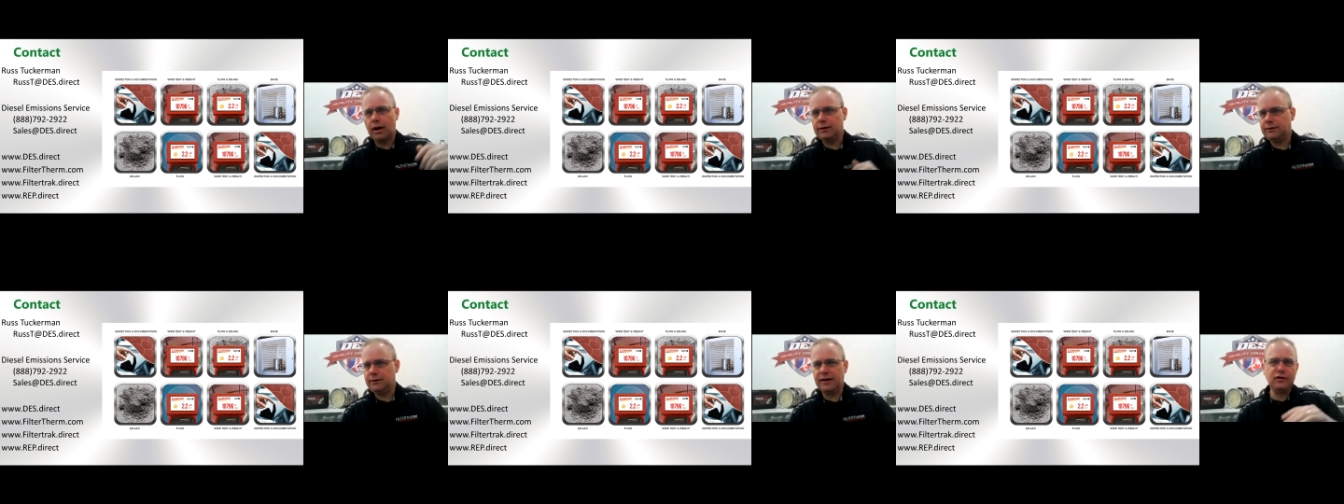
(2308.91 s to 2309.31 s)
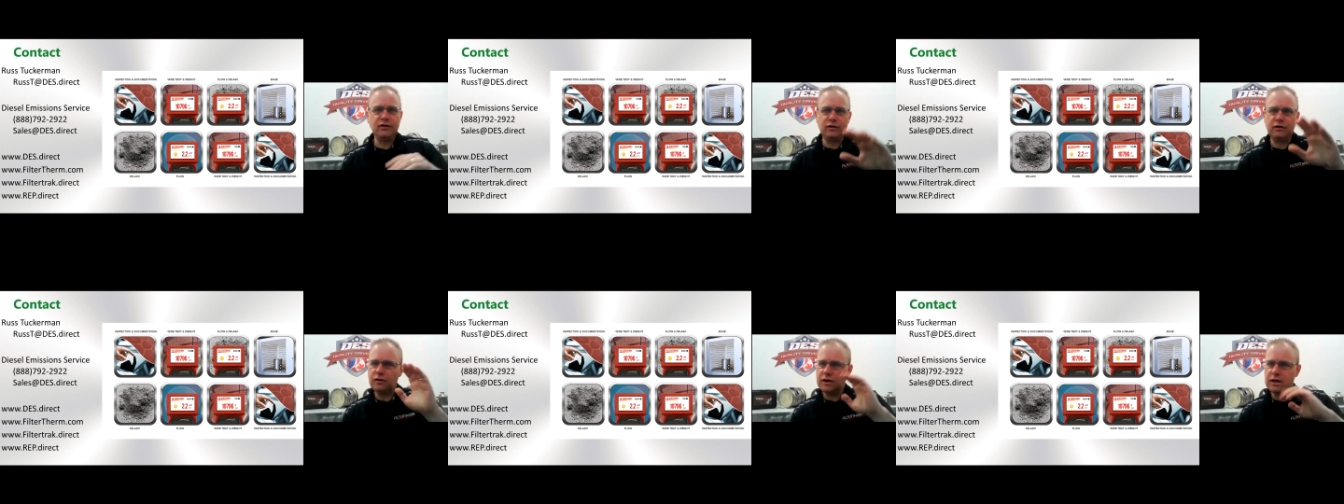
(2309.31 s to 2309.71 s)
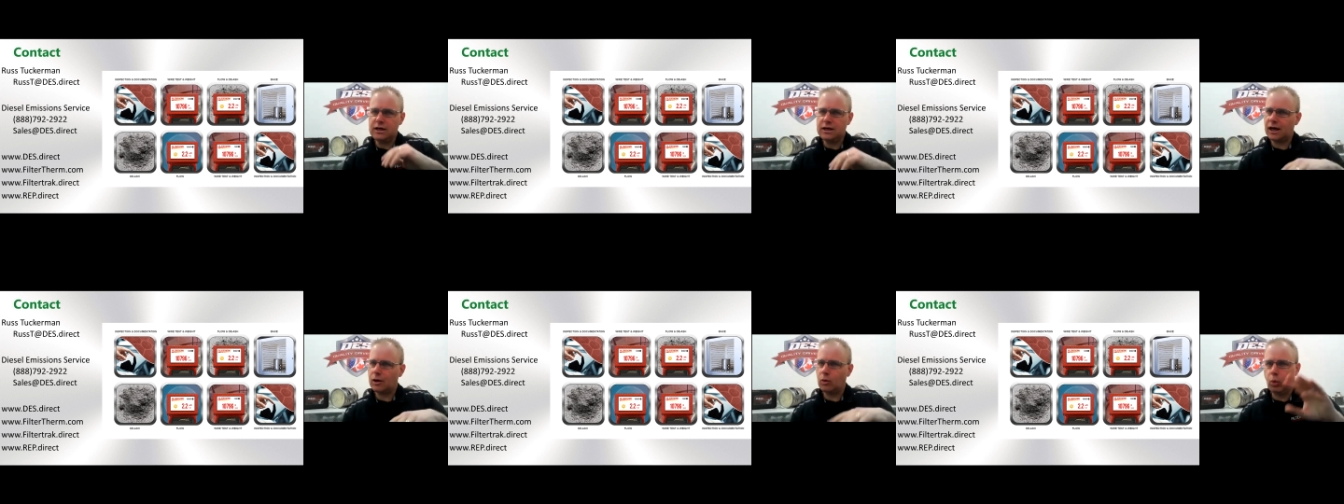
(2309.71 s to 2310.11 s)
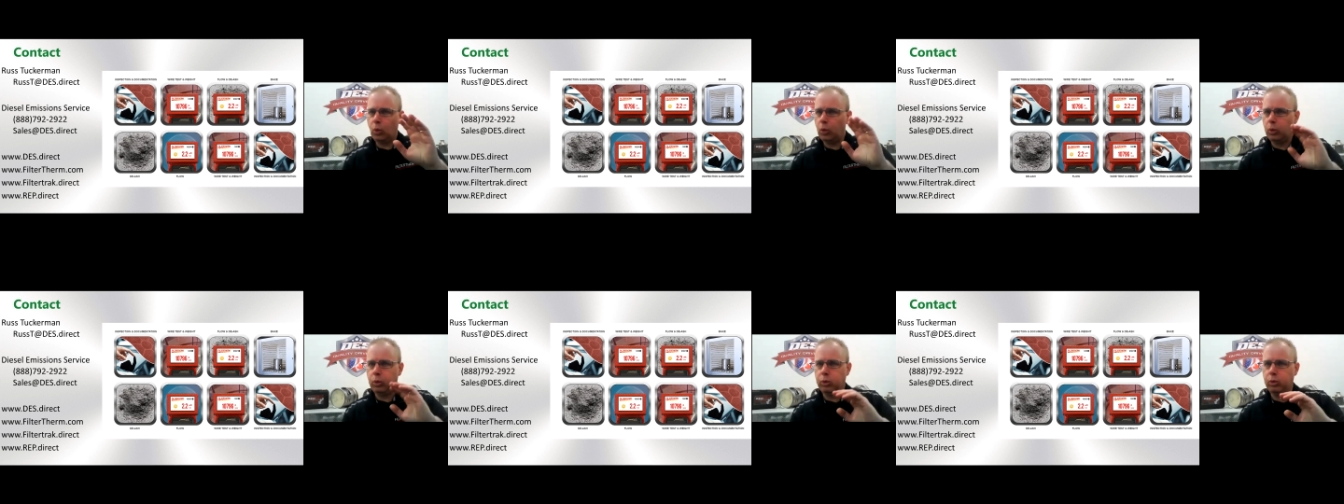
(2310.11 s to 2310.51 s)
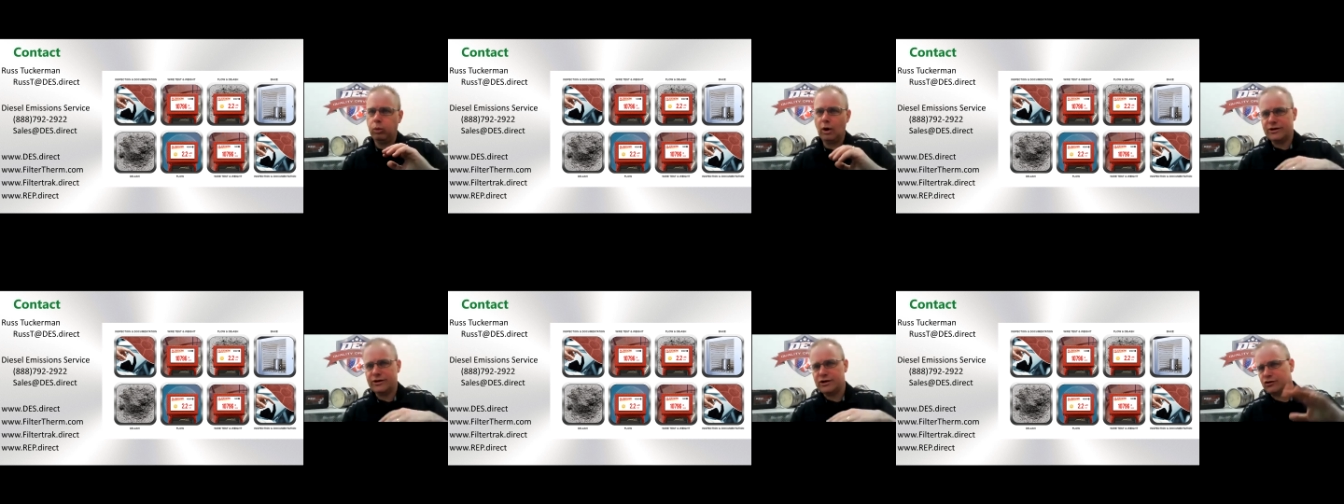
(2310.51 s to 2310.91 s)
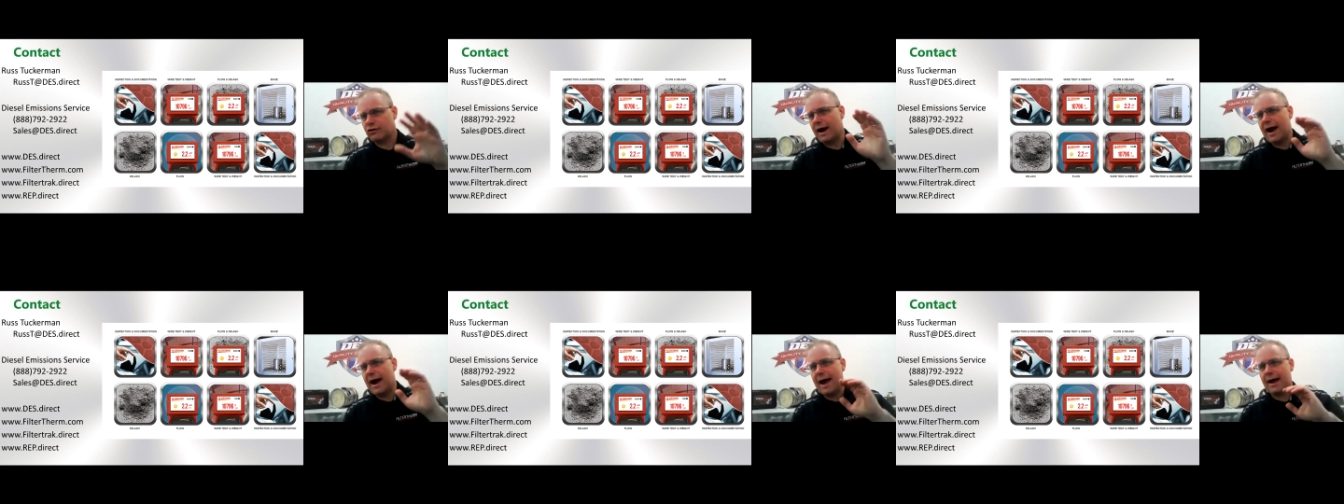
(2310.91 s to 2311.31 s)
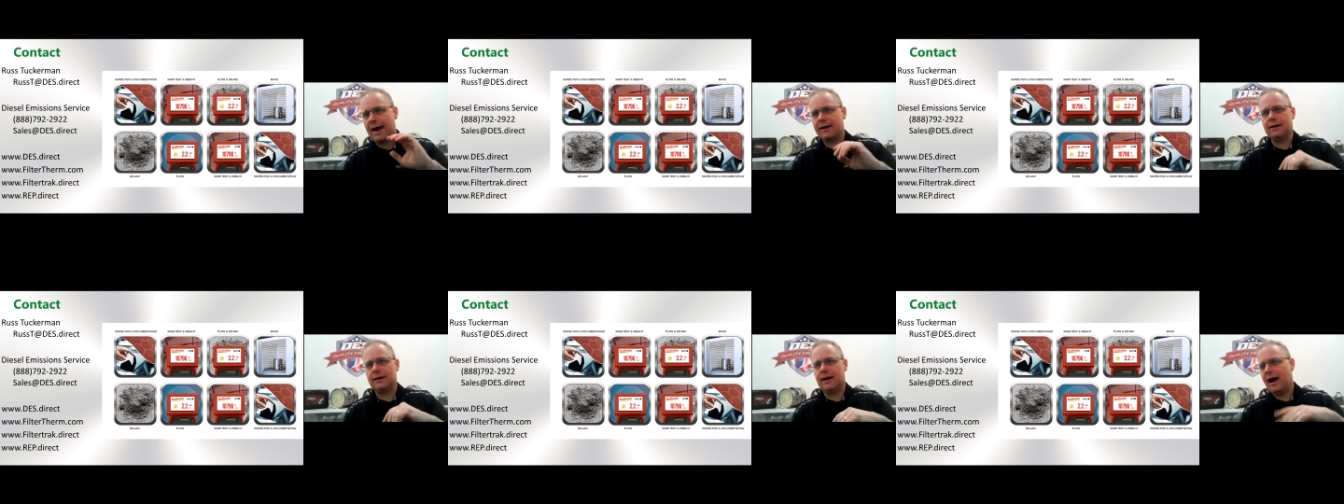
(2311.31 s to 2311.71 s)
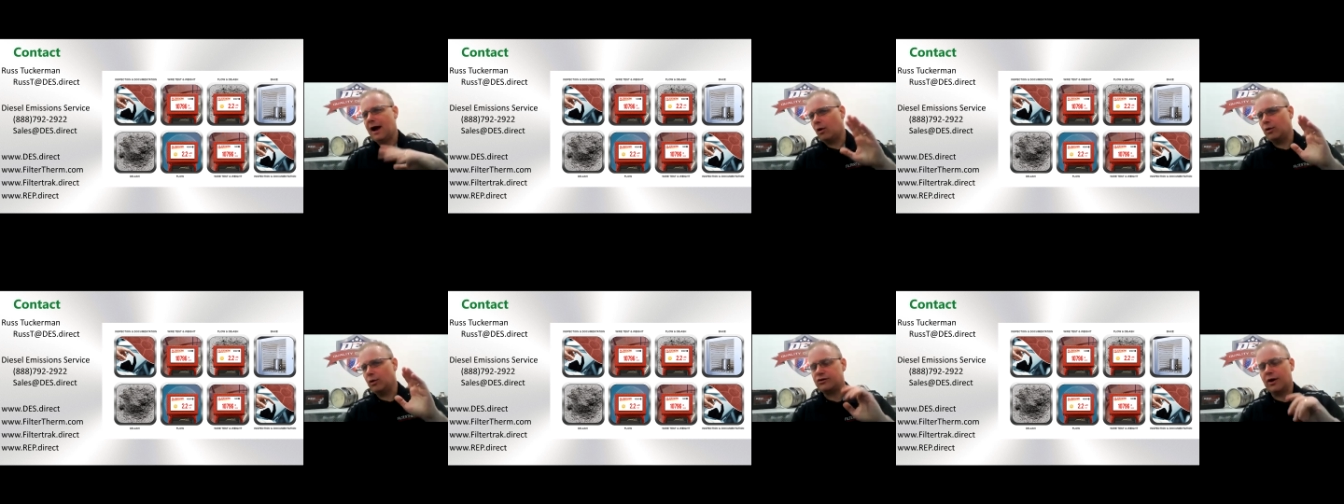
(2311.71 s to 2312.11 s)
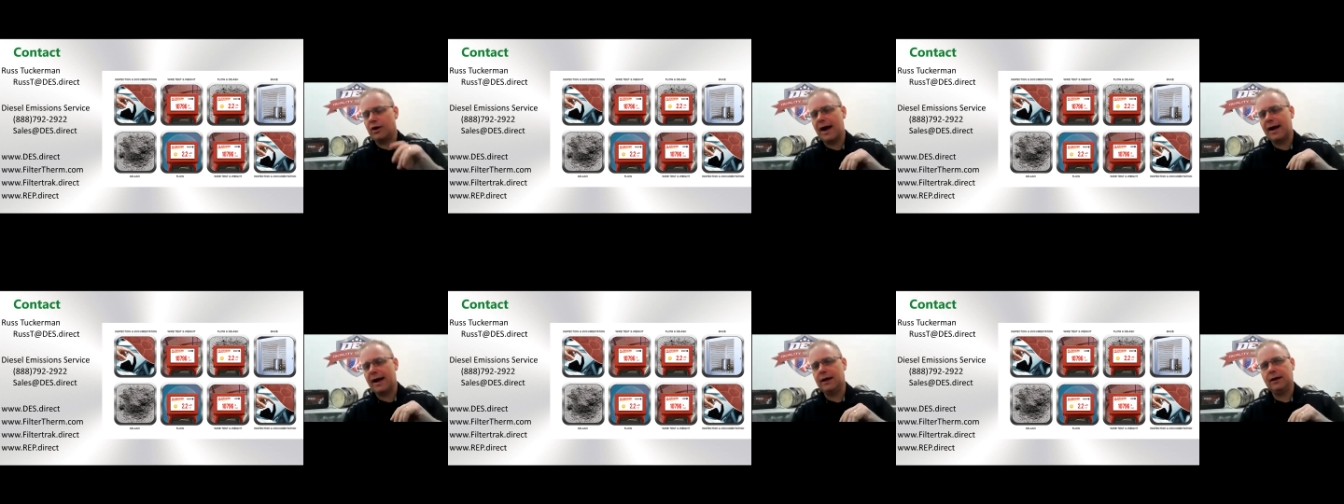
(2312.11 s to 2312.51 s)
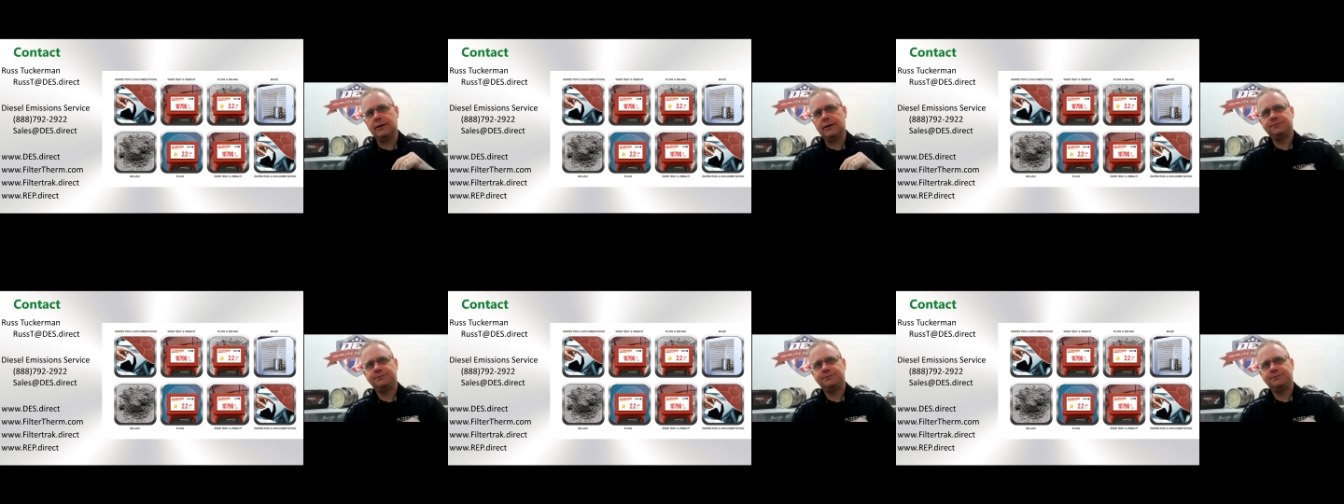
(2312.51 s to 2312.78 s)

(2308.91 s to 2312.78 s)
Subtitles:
It lets you see kind of what to track and how we track it.